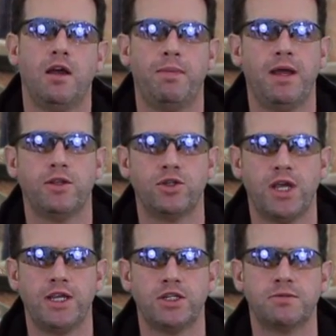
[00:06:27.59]
about the
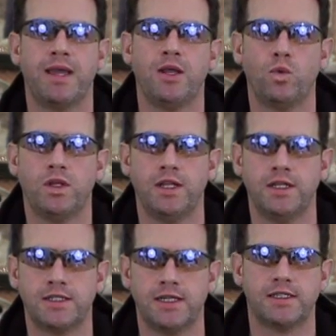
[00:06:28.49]
changes made within
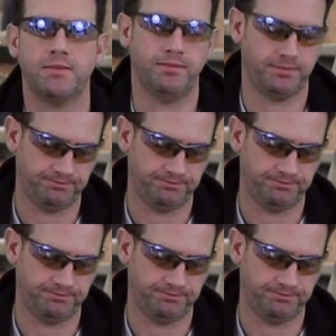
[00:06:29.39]
the system.